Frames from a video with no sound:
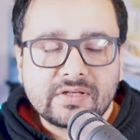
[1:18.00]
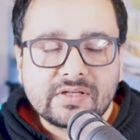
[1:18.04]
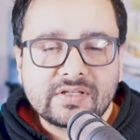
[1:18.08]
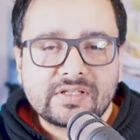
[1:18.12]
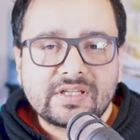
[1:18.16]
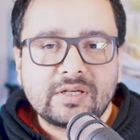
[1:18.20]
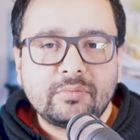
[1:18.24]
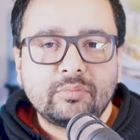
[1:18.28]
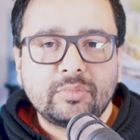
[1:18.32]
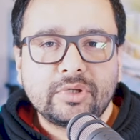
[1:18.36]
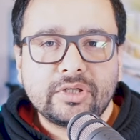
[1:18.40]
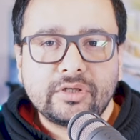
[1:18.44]
This
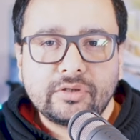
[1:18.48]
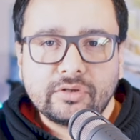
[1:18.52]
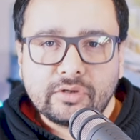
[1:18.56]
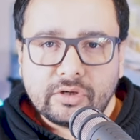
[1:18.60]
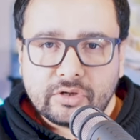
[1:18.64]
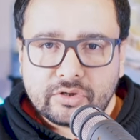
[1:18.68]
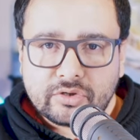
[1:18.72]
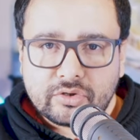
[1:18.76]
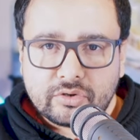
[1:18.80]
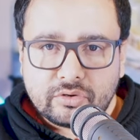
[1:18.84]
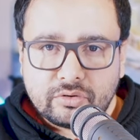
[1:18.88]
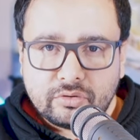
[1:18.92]
is simply
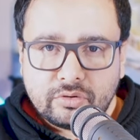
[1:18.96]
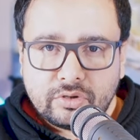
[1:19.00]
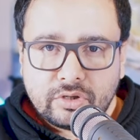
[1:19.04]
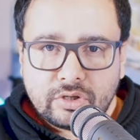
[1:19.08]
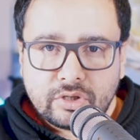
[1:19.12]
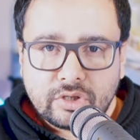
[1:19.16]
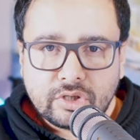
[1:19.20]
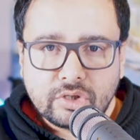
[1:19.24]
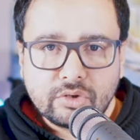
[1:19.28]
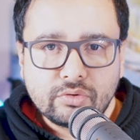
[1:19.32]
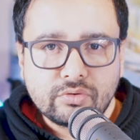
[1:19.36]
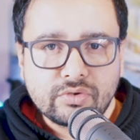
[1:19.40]
not true.
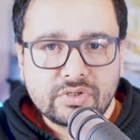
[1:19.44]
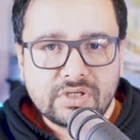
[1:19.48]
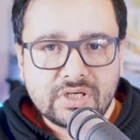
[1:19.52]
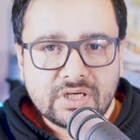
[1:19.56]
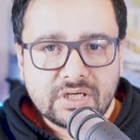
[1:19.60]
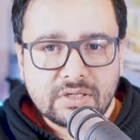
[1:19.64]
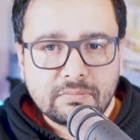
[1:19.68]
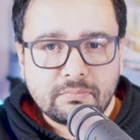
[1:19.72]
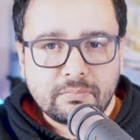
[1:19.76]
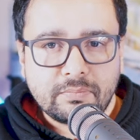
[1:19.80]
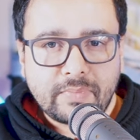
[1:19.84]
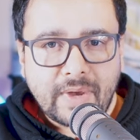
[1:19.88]

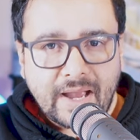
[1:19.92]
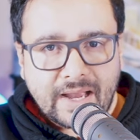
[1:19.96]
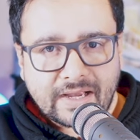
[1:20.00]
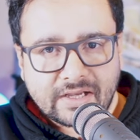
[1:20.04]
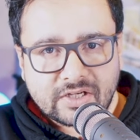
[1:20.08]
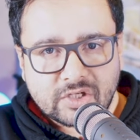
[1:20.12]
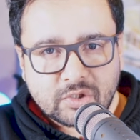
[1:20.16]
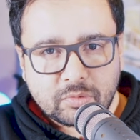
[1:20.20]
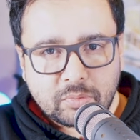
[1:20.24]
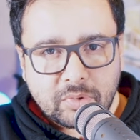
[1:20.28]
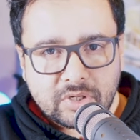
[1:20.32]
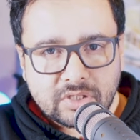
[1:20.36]
Using
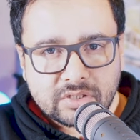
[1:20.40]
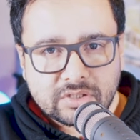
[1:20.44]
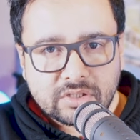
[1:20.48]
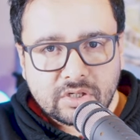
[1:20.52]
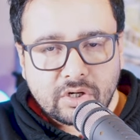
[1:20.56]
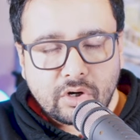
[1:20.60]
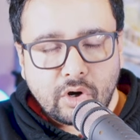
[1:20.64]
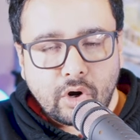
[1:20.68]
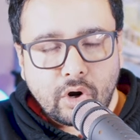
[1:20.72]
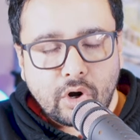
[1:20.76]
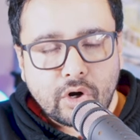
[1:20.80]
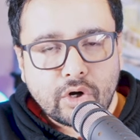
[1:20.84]

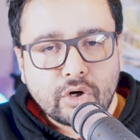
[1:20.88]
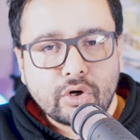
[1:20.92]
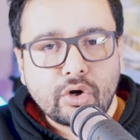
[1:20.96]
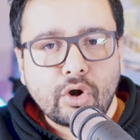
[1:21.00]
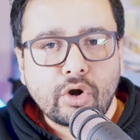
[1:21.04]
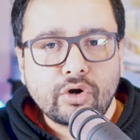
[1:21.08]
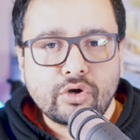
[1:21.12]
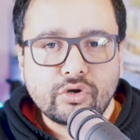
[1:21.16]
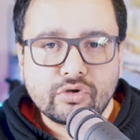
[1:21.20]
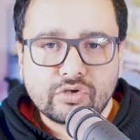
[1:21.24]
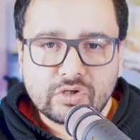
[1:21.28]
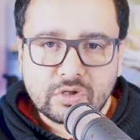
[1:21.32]
backspace or
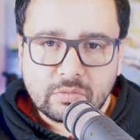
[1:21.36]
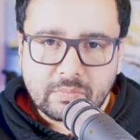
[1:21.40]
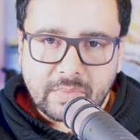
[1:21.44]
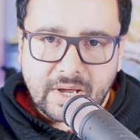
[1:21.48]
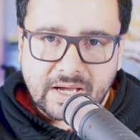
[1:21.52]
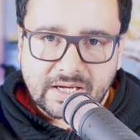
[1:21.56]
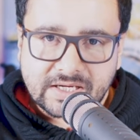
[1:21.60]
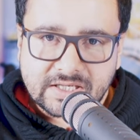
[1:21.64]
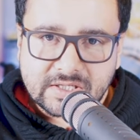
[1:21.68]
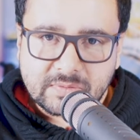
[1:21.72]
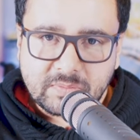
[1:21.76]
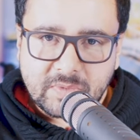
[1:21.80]
not using
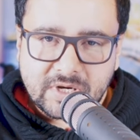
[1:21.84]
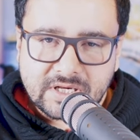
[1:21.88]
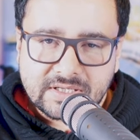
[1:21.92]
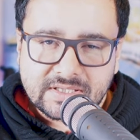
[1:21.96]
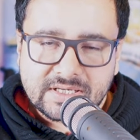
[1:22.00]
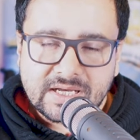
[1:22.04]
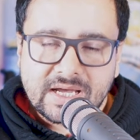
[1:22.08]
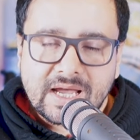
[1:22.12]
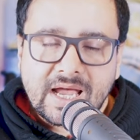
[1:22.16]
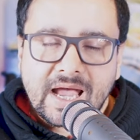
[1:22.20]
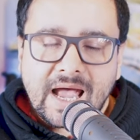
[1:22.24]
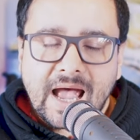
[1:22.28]

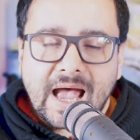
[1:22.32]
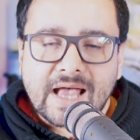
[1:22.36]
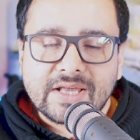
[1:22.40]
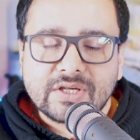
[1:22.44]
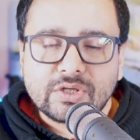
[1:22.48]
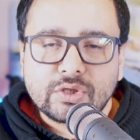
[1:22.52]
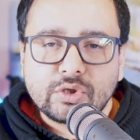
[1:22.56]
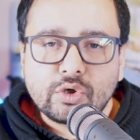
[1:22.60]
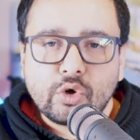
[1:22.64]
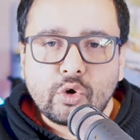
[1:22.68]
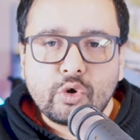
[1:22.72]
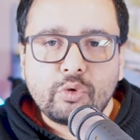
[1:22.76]
backspace
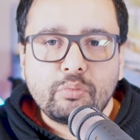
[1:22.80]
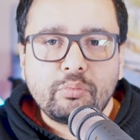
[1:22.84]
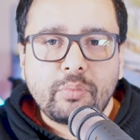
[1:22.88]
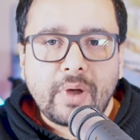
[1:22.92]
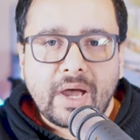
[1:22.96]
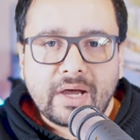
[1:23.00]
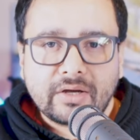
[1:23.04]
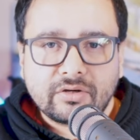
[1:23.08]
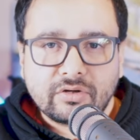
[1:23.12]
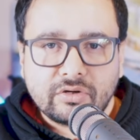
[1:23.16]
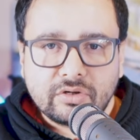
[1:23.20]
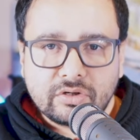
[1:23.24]
has no
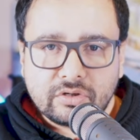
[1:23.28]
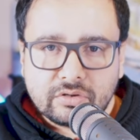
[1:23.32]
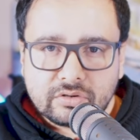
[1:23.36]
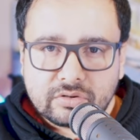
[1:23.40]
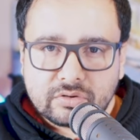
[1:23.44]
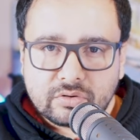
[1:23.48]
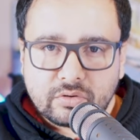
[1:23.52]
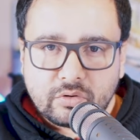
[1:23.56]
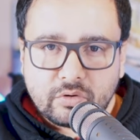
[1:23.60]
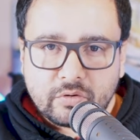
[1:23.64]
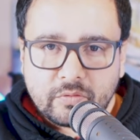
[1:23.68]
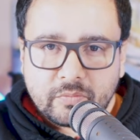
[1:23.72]
impact on
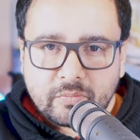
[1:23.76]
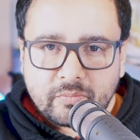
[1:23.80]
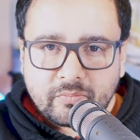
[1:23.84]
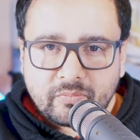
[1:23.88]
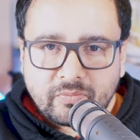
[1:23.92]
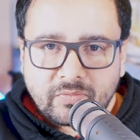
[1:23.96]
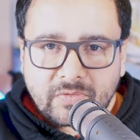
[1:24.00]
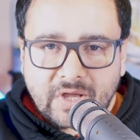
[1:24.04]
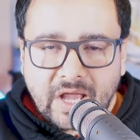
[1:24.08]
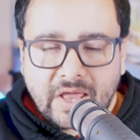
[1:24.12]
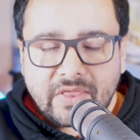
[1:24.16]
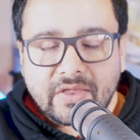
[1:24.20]
your score.
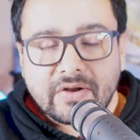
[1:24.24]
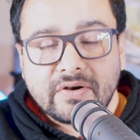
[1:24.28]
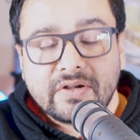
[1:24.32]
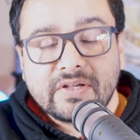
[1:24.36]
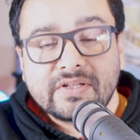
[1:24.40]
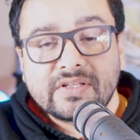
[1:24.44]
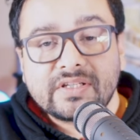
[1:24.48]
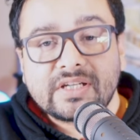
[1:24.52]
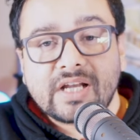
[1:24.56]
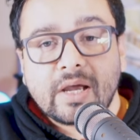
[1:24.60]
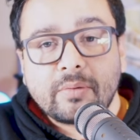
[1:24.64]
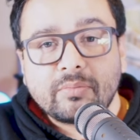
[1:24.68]
And the
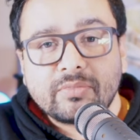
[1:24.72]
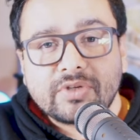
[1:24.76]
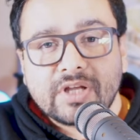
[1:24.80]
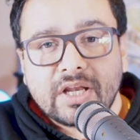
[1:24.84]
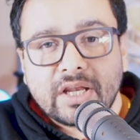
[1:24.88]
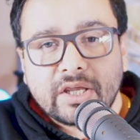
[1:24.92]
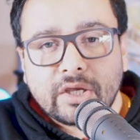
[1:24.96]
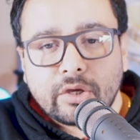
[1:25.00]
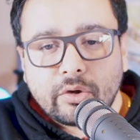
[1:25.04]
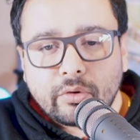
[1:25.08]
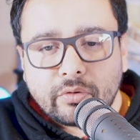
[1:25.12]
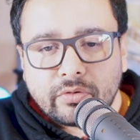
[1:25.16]
reason I'm
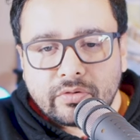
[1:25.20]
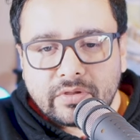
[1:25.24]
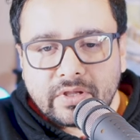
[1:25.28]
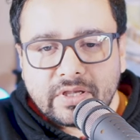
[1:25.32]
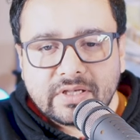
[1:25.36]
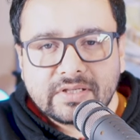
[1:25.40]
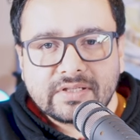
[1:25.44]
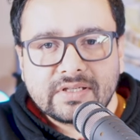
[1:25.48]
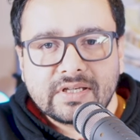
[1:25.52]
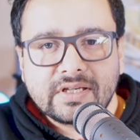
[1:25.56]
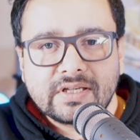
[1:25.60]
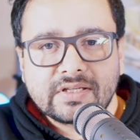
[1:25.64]
telling you
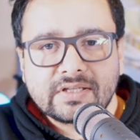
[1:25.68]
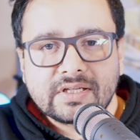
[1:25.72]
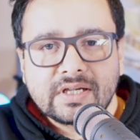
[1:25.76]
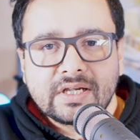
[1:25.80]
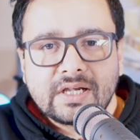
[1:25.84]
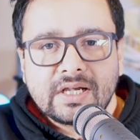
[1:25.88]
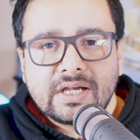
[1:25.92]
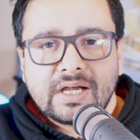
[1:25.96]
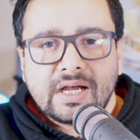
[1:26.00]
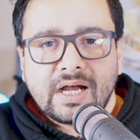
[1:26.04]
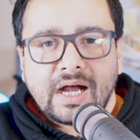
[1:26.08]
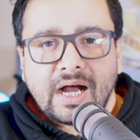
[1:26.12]
this is
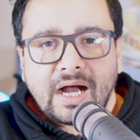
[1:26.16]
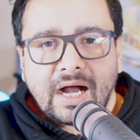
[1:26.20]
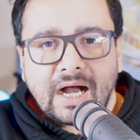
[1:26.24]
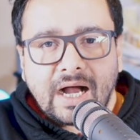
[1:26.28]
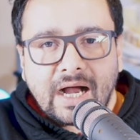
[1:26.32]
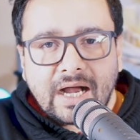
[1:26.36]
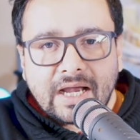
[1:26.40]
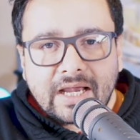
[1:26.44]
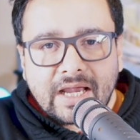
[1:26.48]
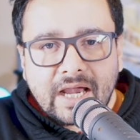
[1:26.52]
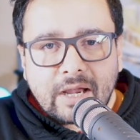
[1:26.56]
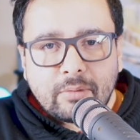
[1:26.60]

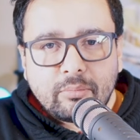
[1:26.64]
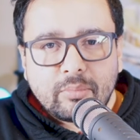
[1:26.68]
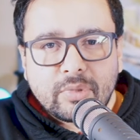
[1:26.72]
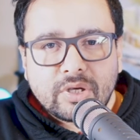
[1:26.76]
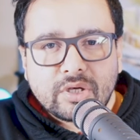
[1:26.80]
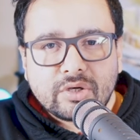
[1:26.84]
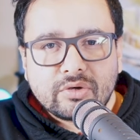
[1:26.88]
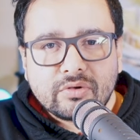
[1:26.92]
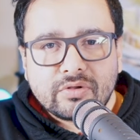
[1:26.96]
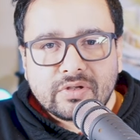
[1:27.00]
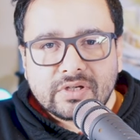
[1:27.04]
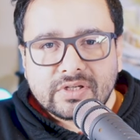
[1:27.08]
I have
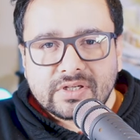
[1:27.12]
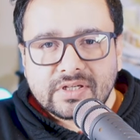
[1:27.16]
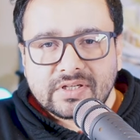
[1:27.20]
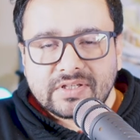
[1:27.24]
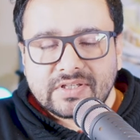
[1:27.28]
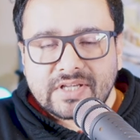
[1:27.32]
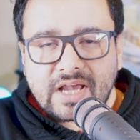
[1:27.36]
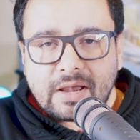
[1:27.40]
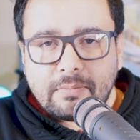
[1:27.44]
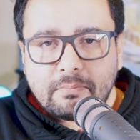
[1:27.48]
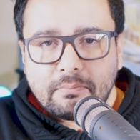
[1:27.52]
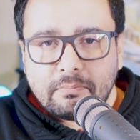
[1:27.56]
been to this
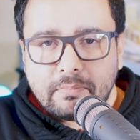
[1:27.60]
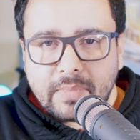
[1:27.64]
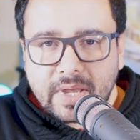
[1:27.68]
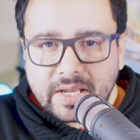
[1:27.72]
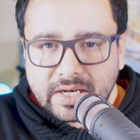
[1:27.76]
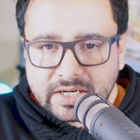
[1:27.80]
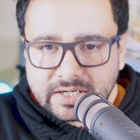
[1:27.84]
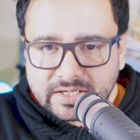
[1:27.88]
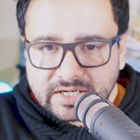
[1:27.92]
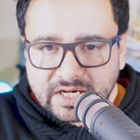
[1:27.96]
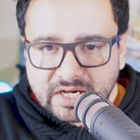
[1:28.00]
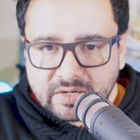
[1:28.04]
exam
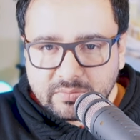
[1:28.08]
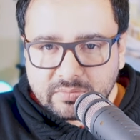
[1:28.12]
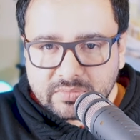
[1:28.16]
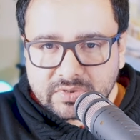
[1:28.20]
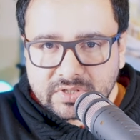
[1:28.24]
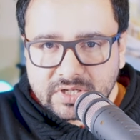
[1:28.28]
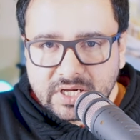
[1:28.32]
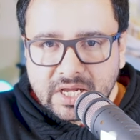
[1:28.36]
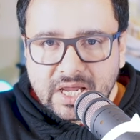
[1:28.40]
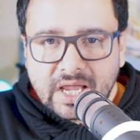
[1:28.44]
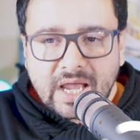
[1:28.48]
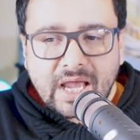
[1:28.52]
many
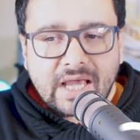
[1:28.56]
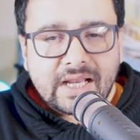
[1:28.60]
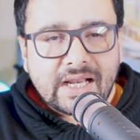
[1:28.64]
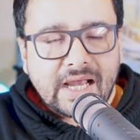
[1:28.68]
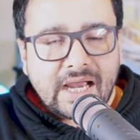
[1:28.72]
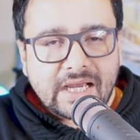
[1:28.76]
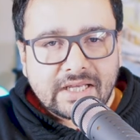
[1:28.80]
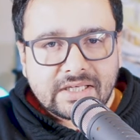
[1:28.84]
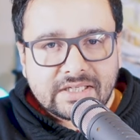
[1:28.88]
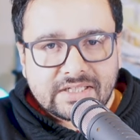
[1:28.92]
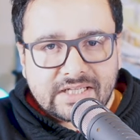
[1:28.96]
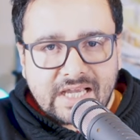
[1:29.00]
times
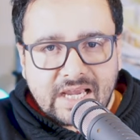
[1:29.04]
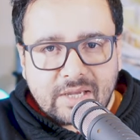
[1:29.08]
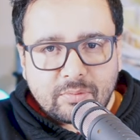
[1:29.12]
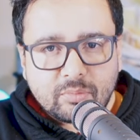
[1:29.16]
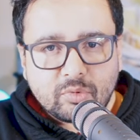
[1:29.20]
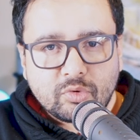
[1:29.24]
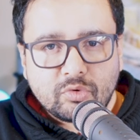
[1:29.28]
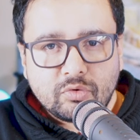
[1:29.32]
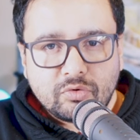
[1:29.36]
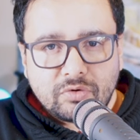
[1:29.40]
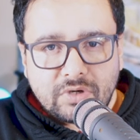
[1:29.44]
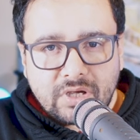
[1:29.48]
and I
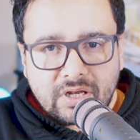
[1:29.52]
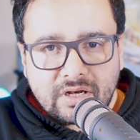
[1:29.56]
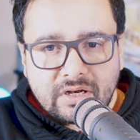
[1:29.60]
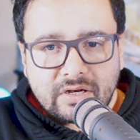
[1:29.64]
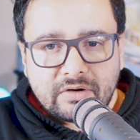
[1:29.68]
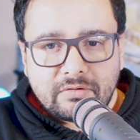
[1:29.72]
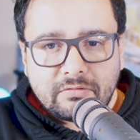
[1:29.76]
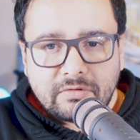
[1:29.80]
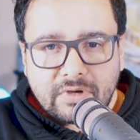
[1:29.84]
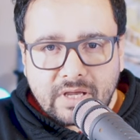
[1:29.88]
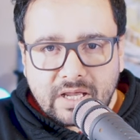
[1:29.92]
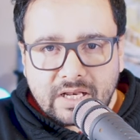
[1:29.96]
type
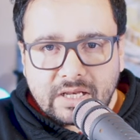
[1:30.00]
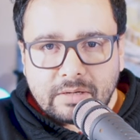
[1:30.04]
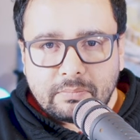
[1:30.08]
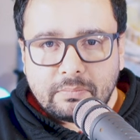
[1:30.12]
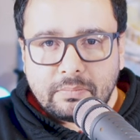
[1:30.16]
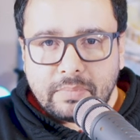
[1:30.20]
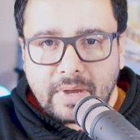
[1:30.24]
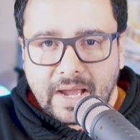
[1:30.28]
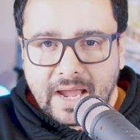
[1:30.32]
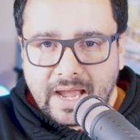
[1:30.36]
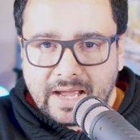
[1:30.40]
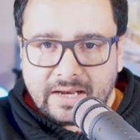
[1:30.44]
really, really
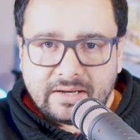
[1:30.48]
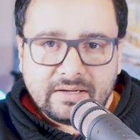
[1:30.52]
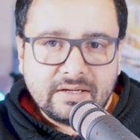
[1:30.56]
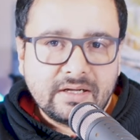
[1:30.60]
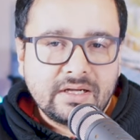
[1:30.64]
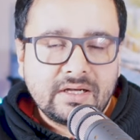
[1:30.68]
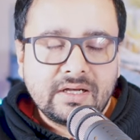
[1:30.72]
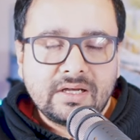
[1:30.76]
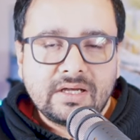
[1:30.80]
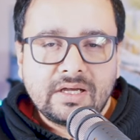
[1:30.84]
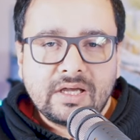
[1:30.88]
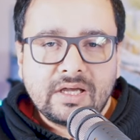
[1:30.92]
bad.